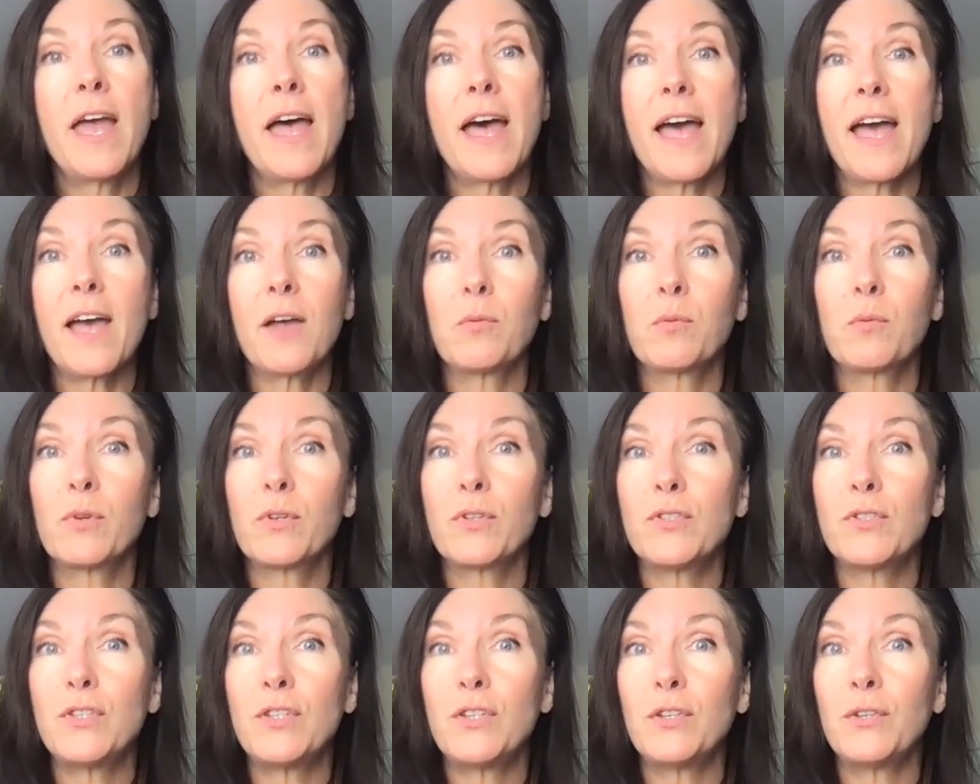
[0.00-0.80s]
I will
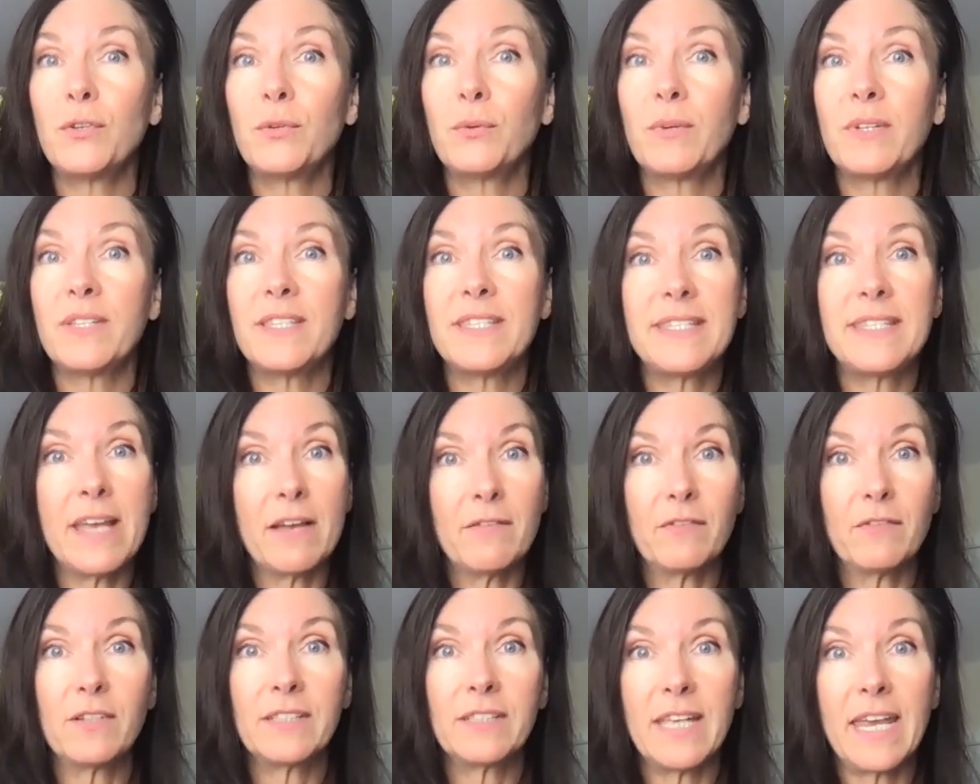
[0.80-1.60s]
do
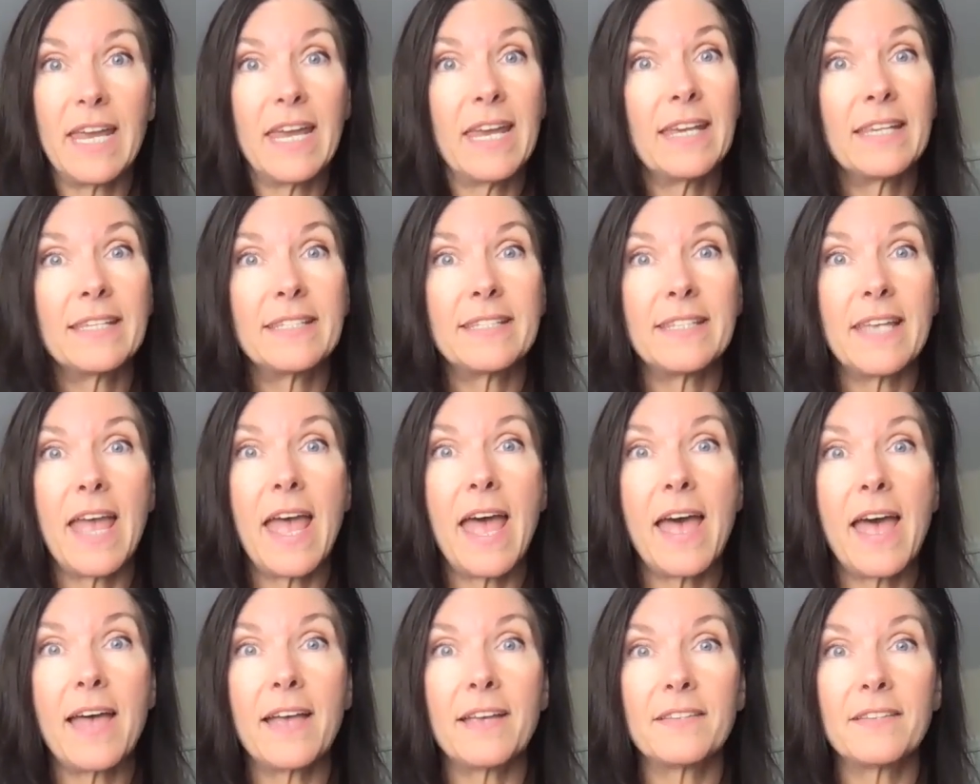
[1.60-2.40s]
deviled eggs
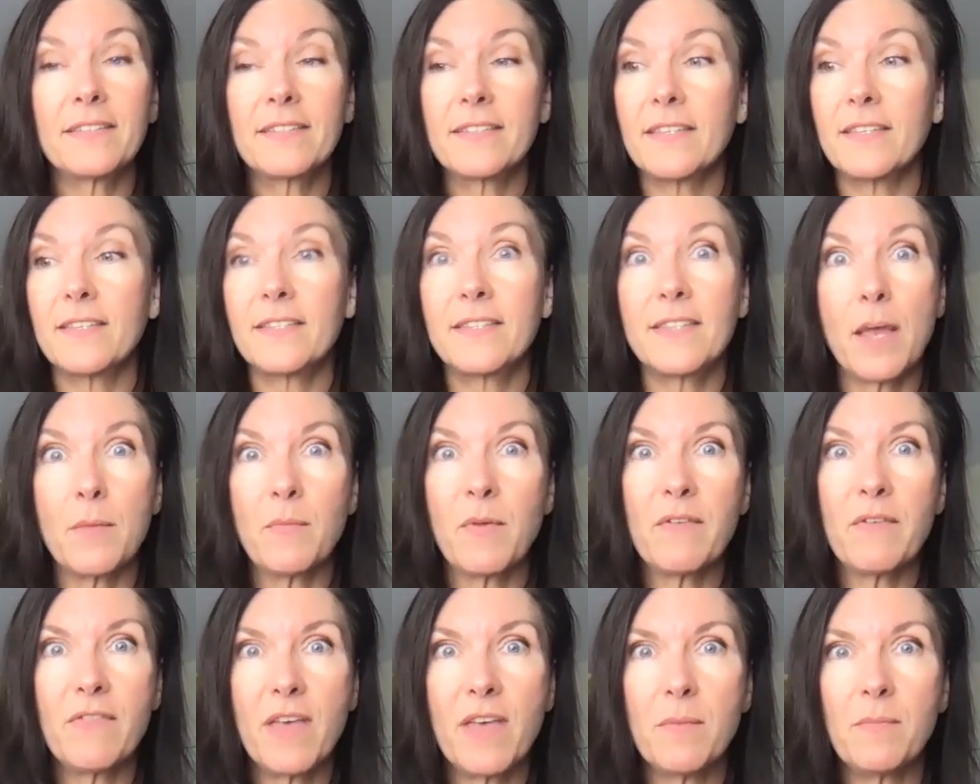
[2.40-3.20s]
as some
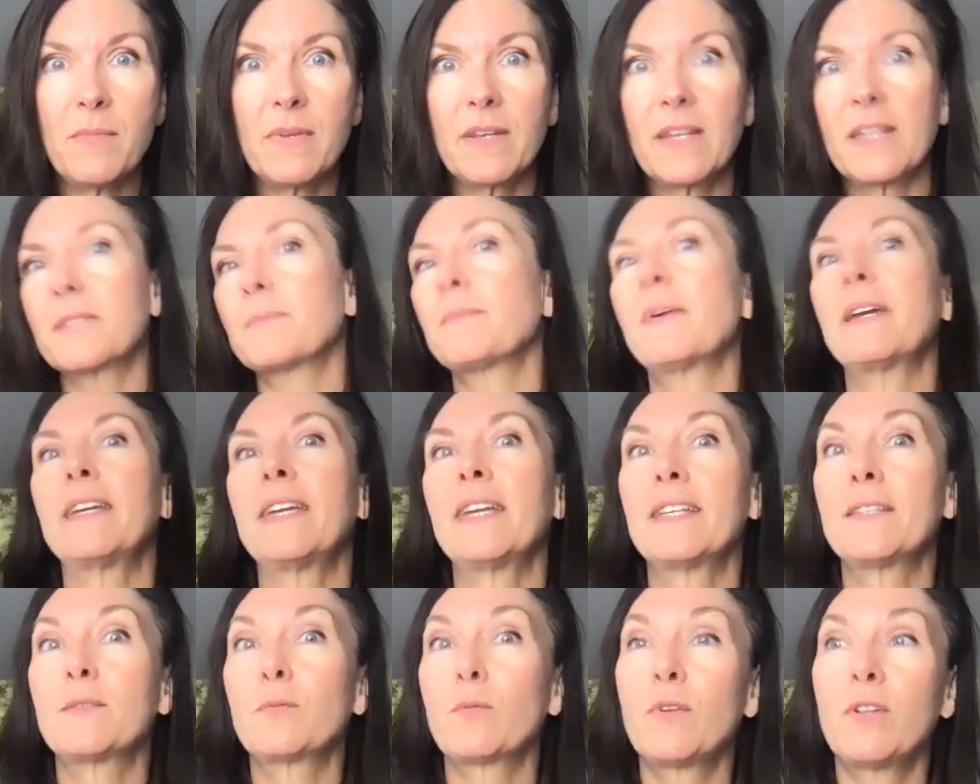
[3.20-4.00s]
of them because my
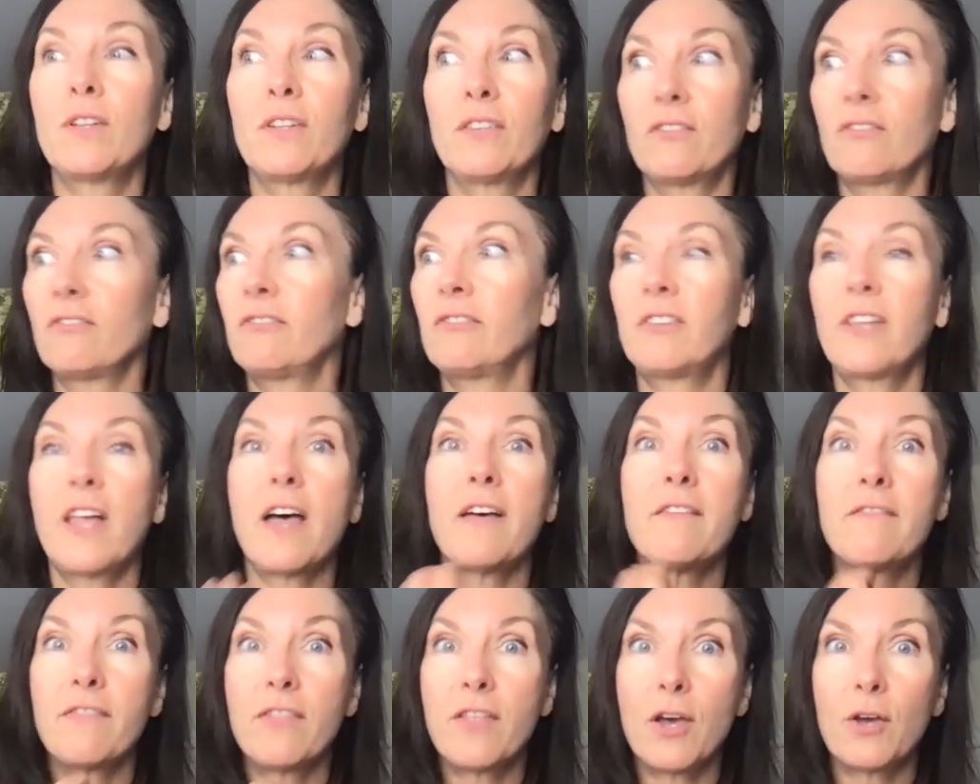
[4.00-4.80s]
kids will
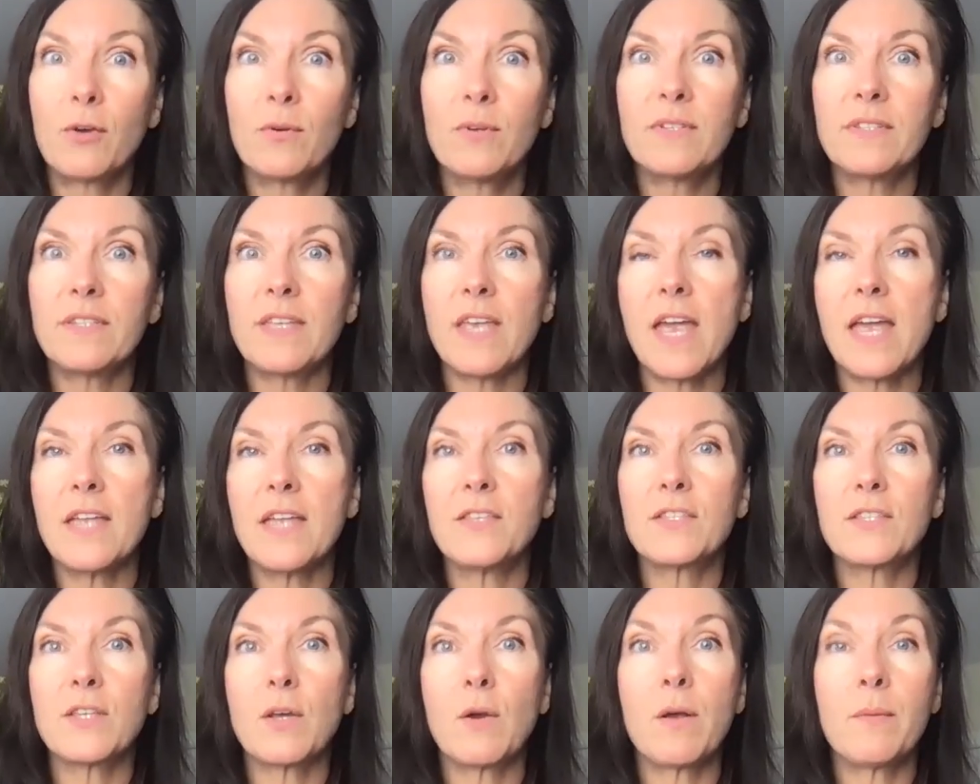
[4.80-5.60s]
love those.
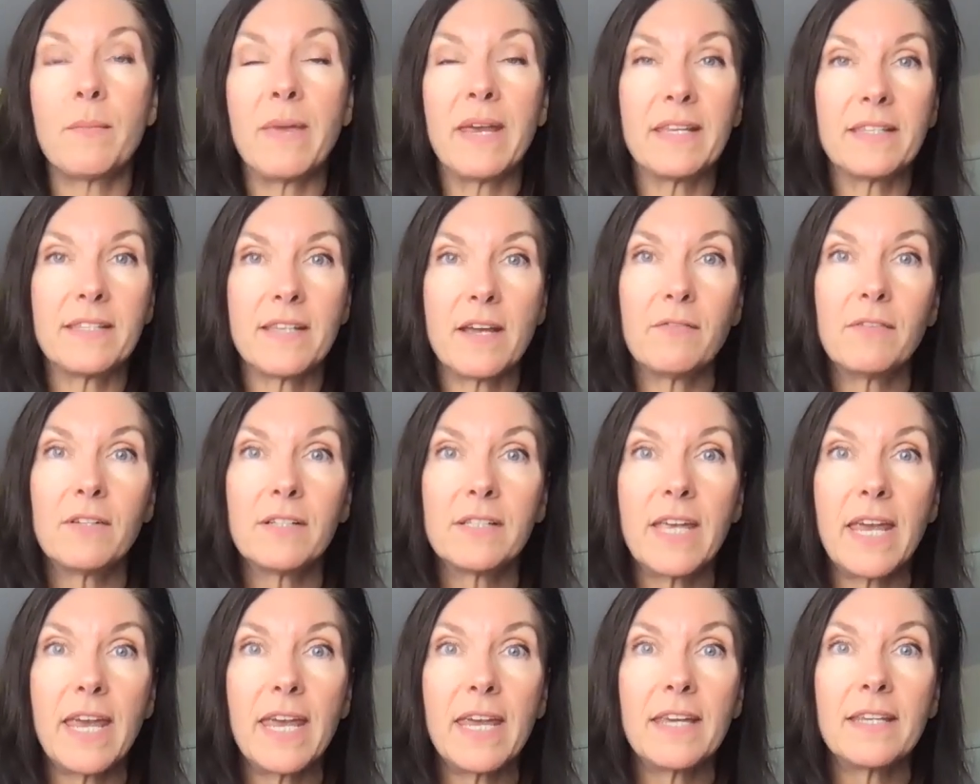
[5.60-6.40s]
And so I'll make
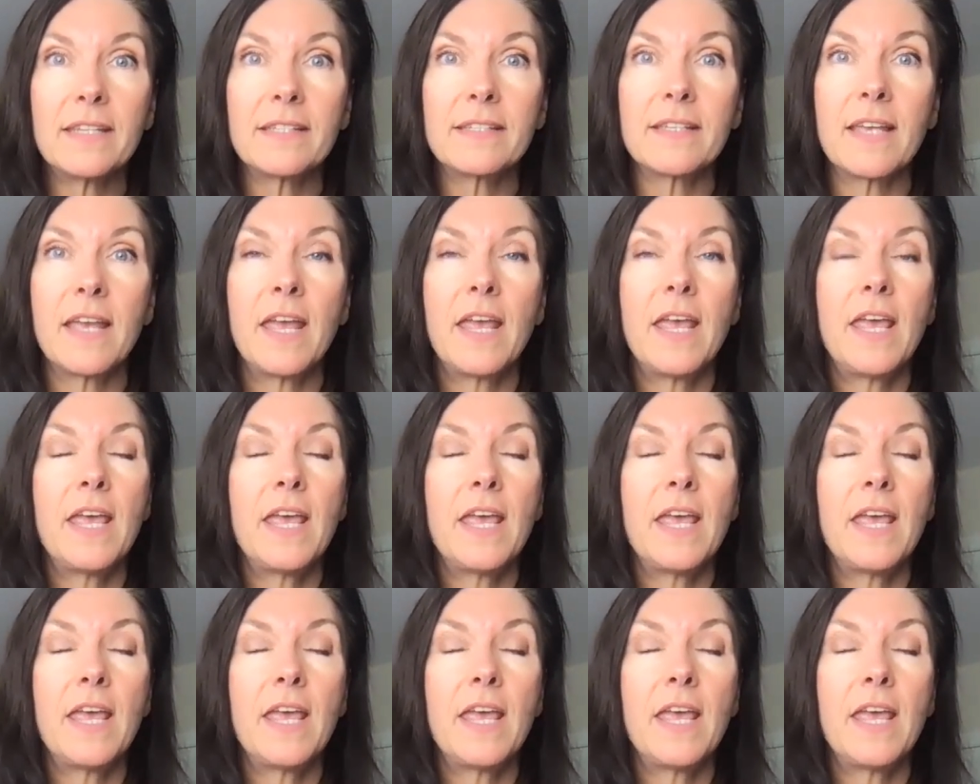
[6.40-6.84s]
deviled eggs.